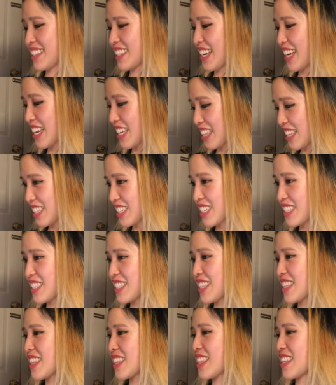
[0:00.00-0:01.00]
Caitlin and
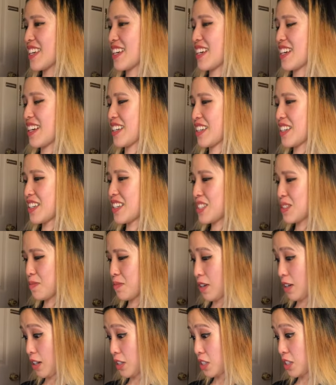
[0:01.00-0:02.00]
Cynthia.
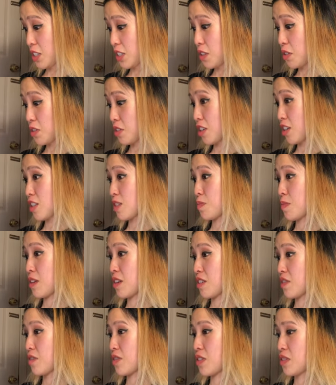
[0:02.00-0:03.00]
Cosmog. That's another
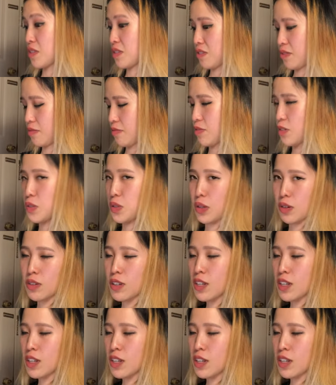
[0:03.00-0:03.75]
Cosmog photo, uh, photo.